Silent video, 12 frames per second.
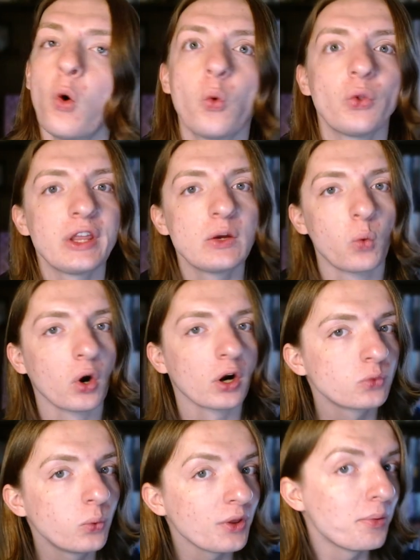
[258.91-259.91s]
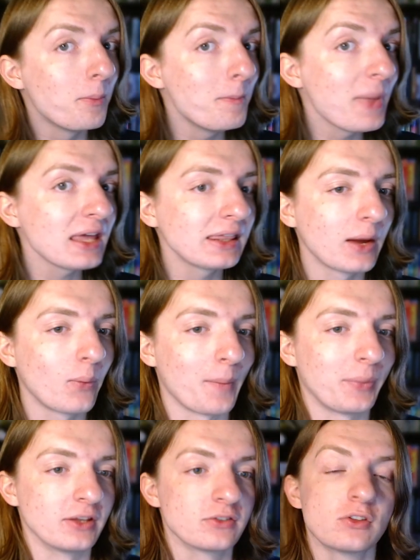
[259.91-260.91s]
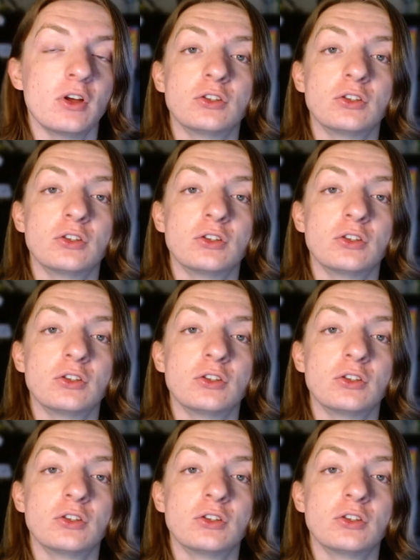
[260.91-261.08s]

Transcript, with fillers: only worked with melee weapons,